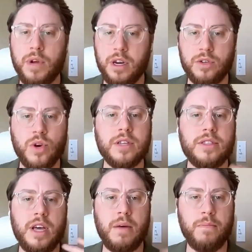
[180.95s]
we can
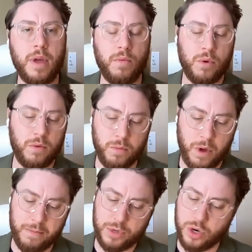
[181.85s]
address them, and we'll,
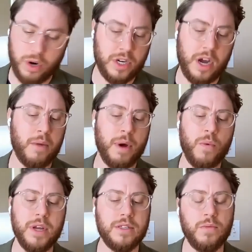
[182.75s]
I'm sure, talk
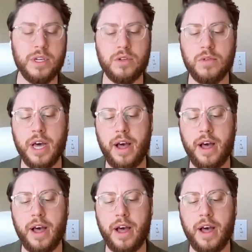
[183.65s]
about ways that we do